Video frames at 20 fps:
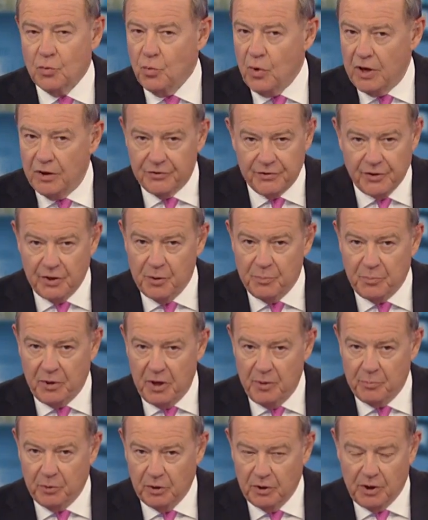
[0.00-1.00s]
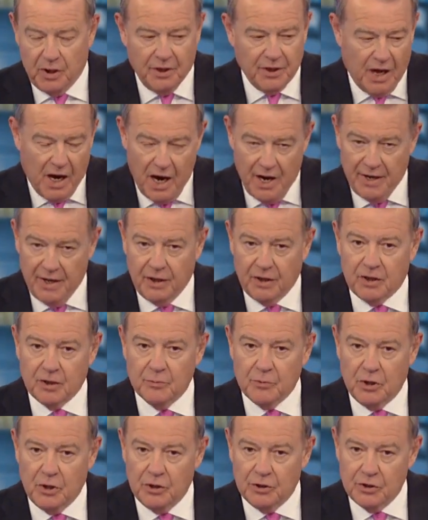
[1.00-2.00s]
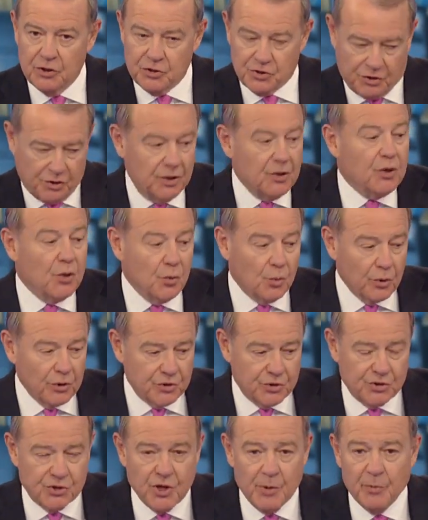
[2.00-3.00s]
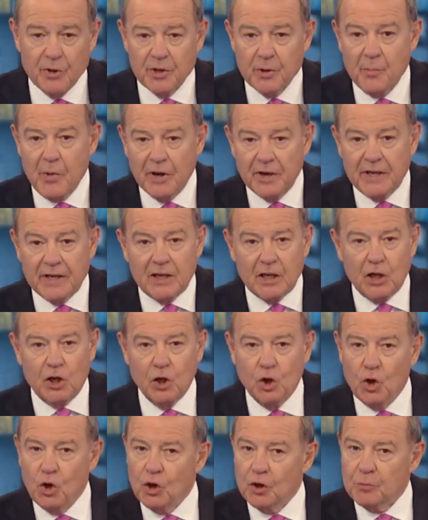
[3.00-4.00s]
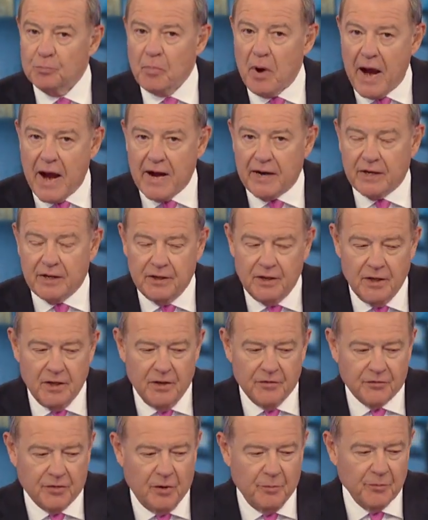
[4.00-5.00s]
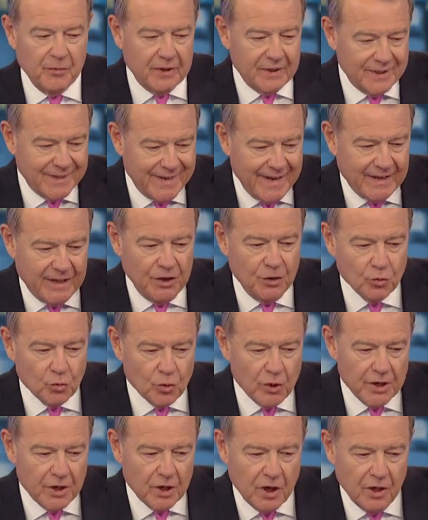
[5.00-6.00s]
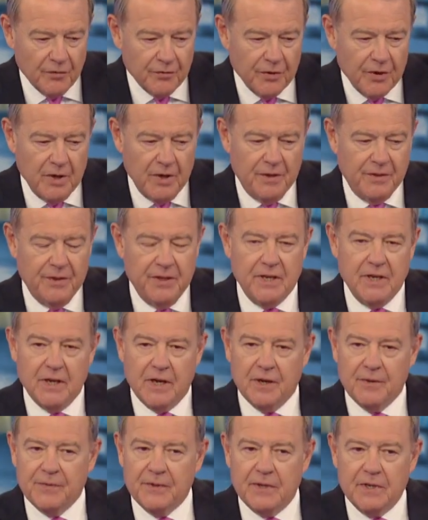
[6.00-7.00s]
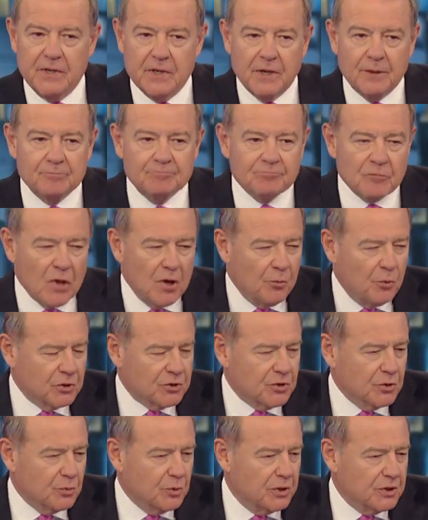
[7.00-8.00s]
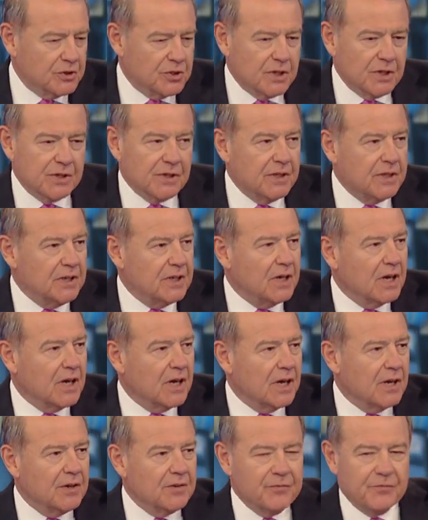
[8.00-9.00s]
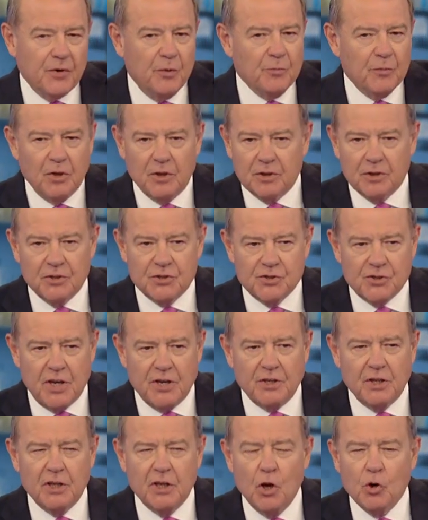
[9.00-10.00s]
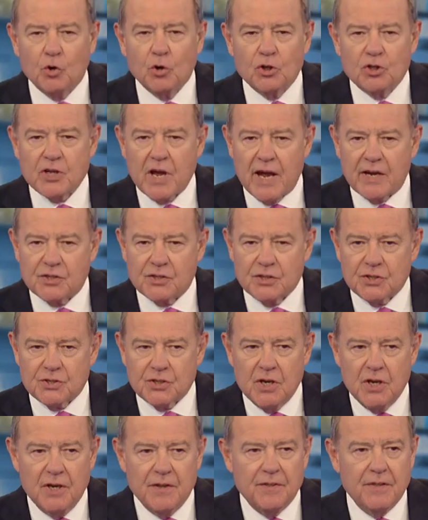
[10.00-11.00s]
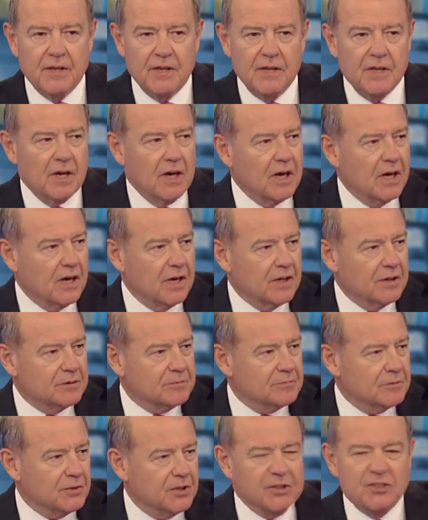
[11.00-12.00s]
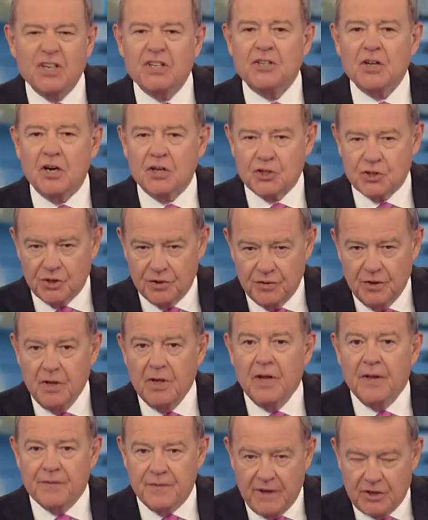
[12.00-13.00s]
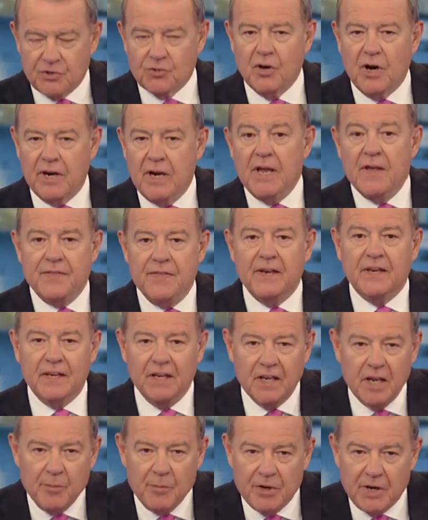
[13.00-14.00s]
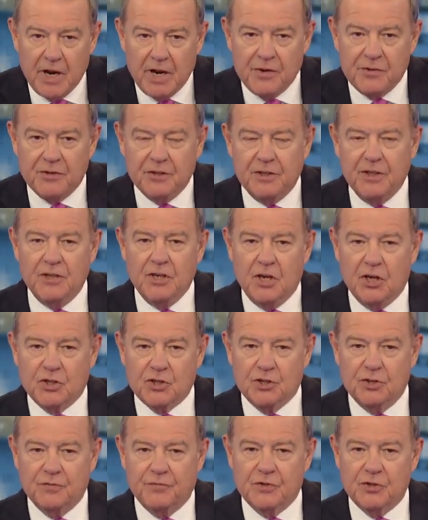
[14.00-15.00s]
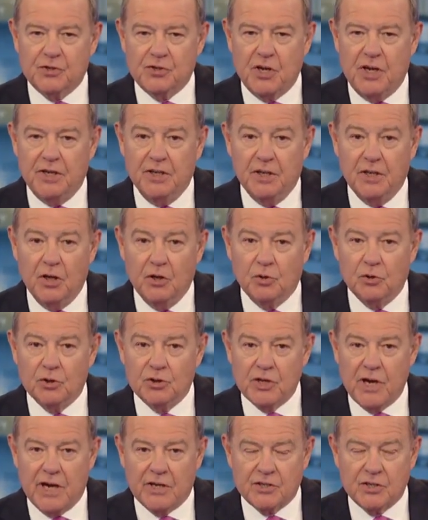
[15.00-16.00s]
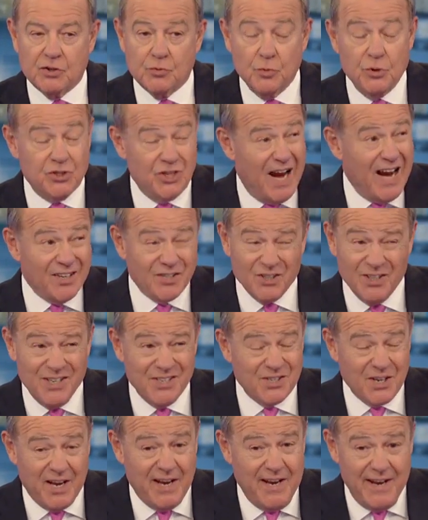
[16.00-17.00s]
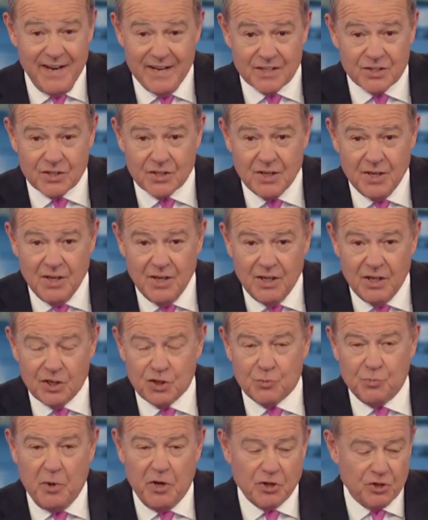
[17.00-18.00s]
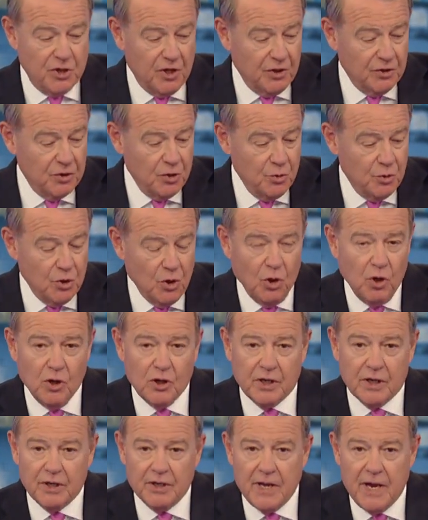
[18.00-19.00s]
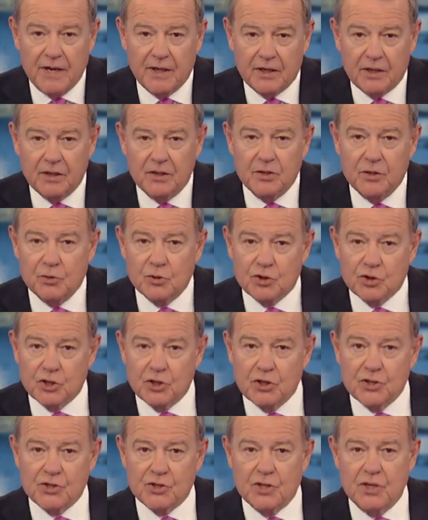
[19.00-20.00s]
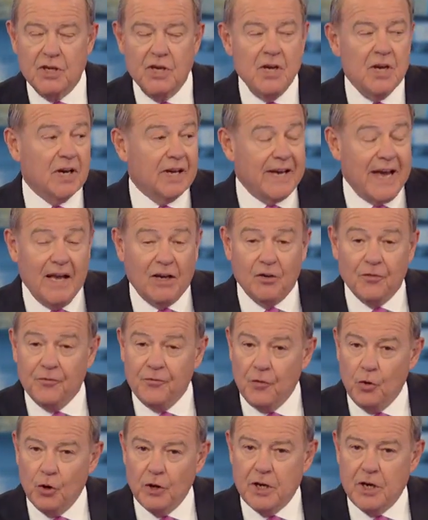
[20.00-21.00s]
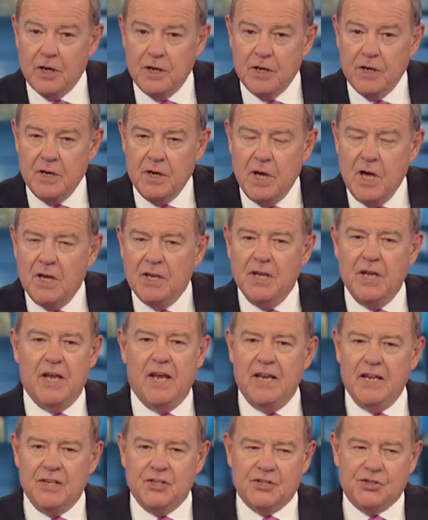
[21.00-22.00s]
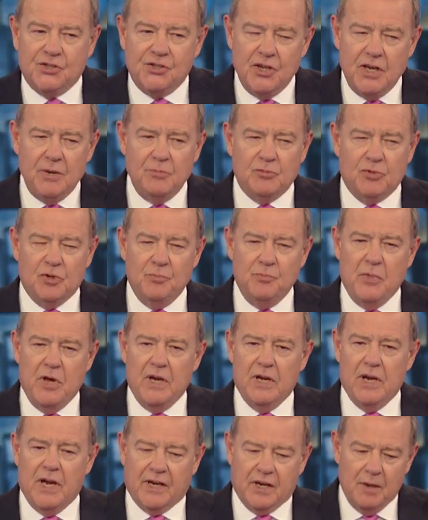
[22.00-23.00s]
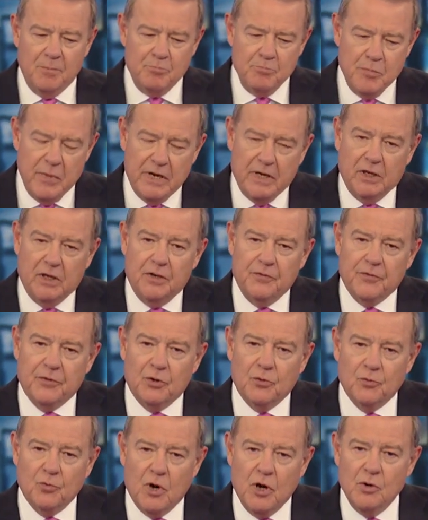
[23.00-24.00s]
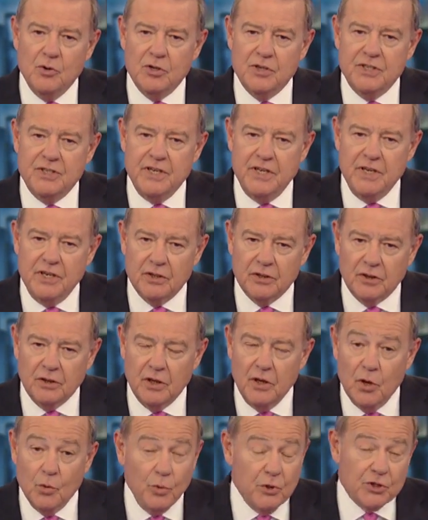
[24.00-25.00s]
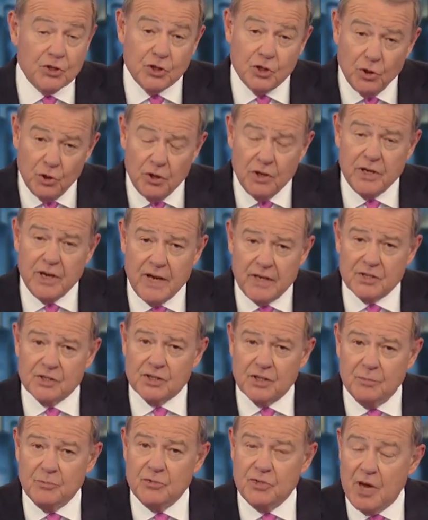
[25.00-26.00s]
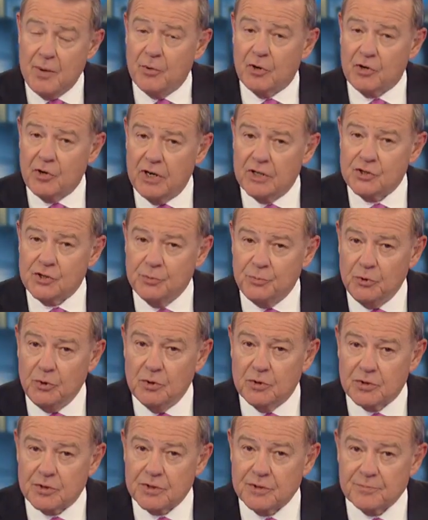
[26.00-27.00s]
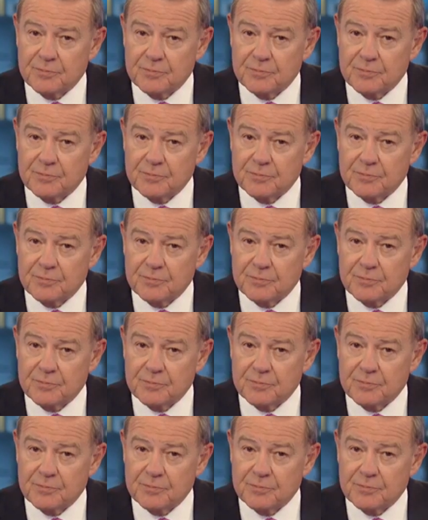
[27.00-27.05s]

wealthier people, on high income earners, with some of the money clawed back from getting rid of the, uh, the um, what's the word, the, uh, from uh, state and local taxes, the, the, uh, the deduction. The deduction. That's right. Yeah. They eliminate the deduction for state and local taxes, which actually is a hit, especially on New York, Connecticut, New Jersey, California. It, it seemed to me like a middle-of-the-road deal, which could get some Democrat support.